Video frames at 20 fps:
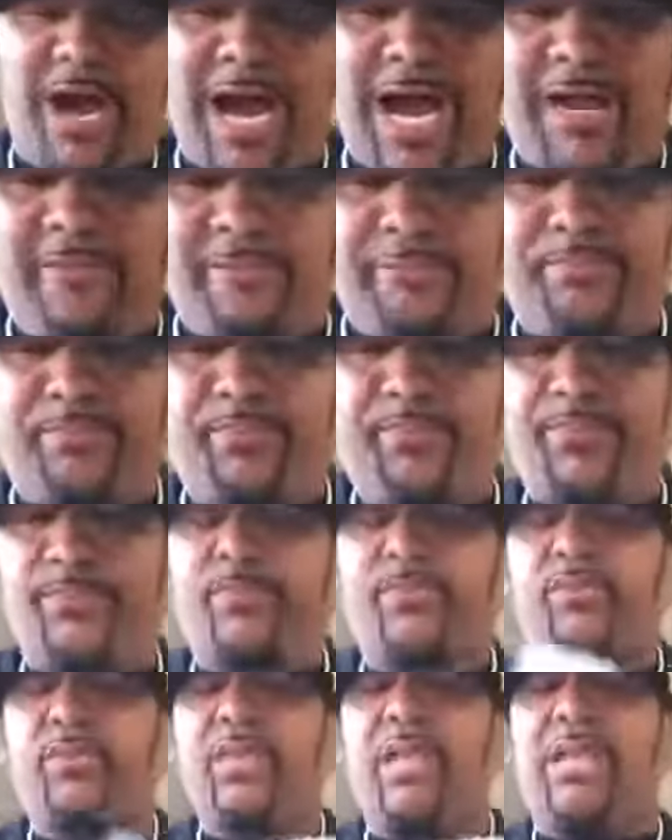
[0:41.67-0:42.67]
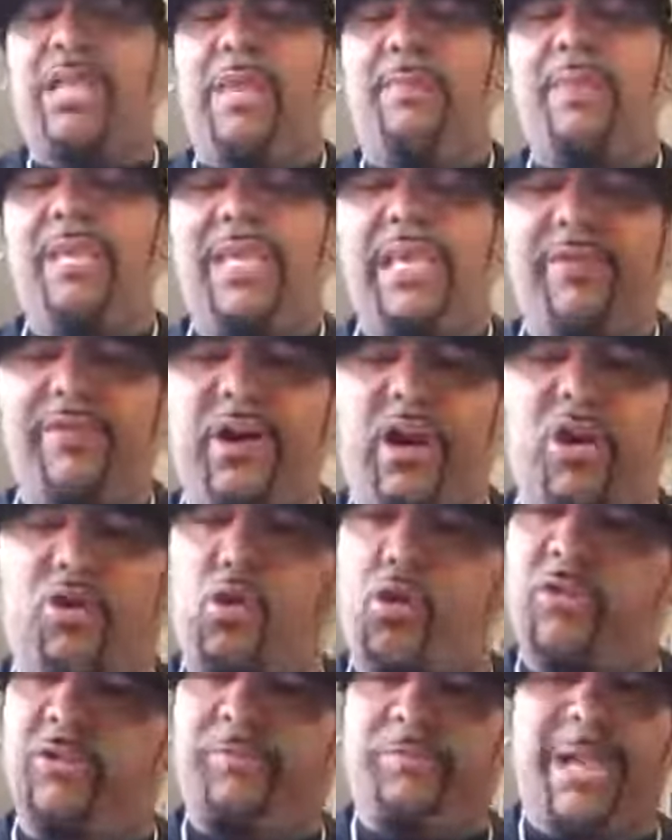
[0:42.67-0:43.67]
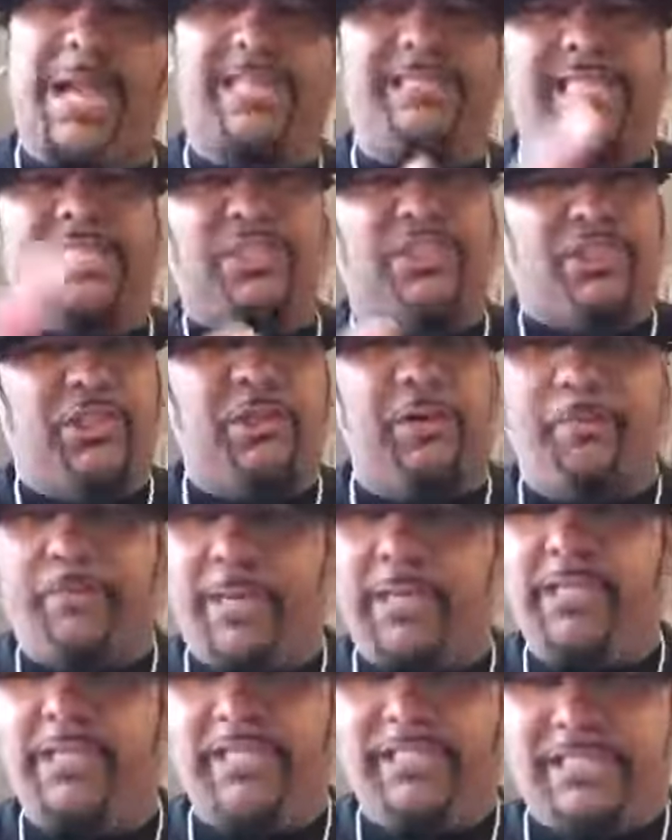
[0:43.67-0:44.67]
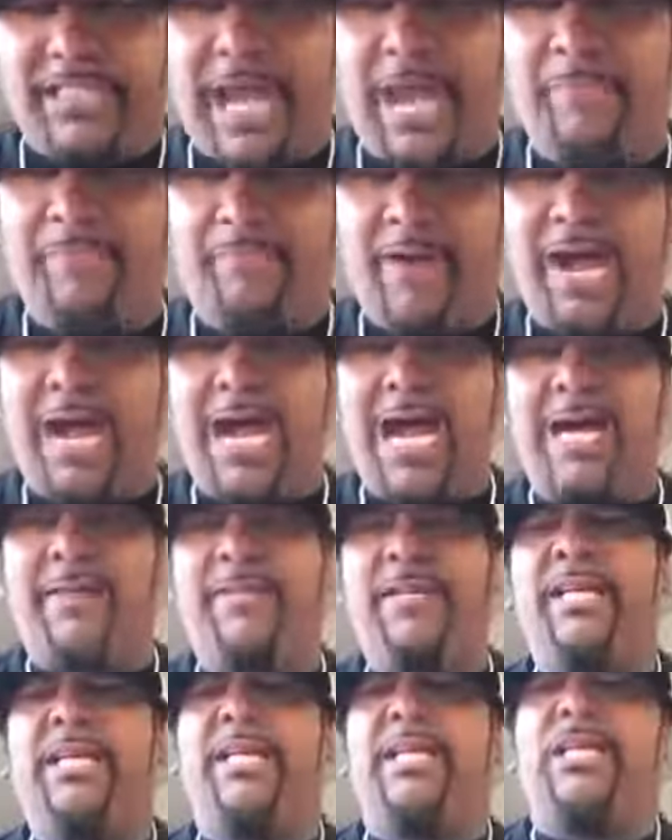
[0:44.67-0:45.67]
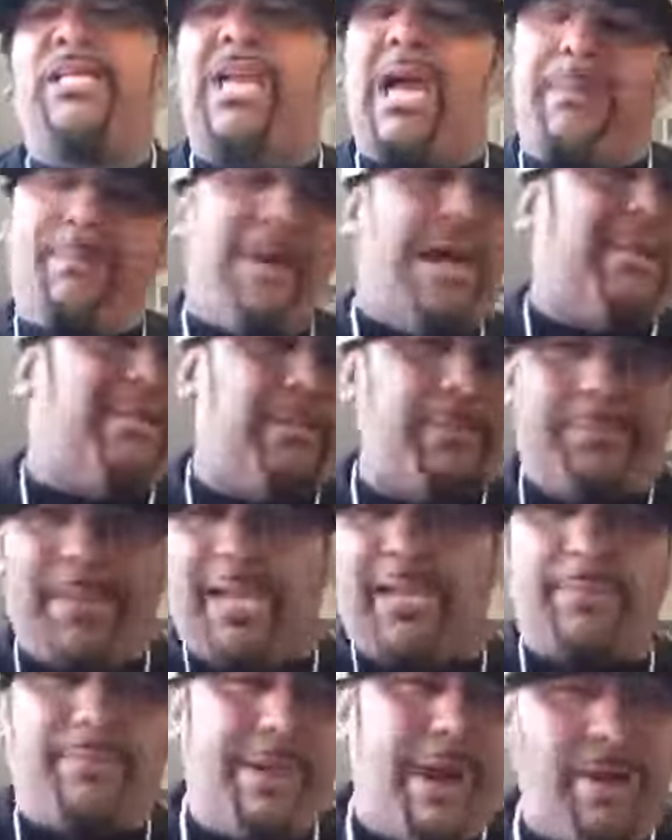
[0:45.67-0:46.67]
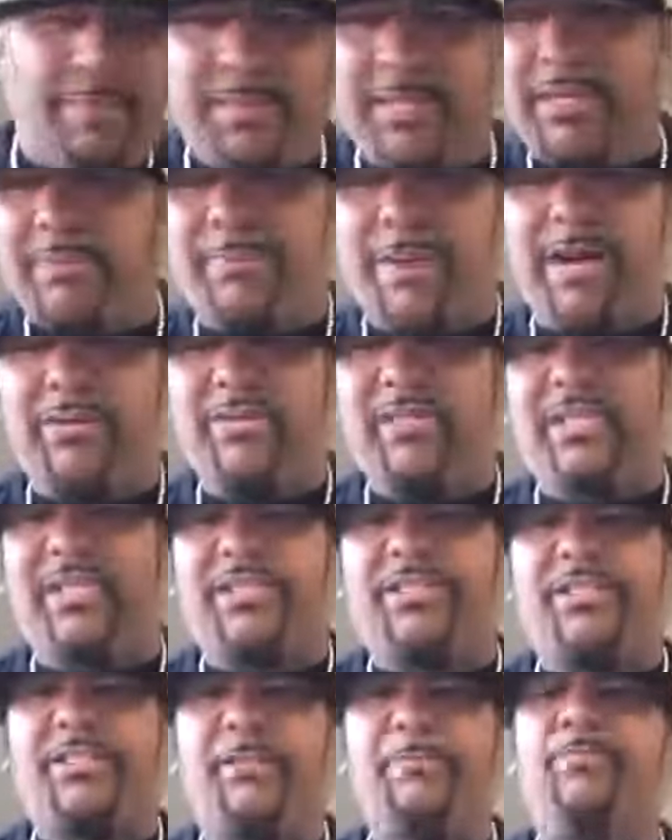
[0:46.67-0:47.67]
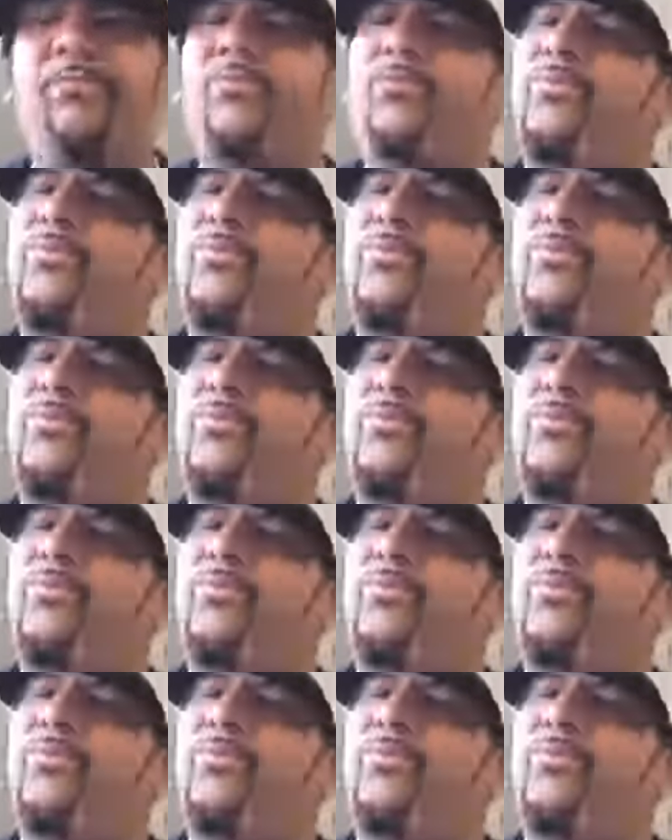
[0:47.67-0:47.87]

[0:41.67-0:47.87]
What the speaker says: five, let me give y'all quarterbacks that should have been in the top five. Y'all might debate about me about this.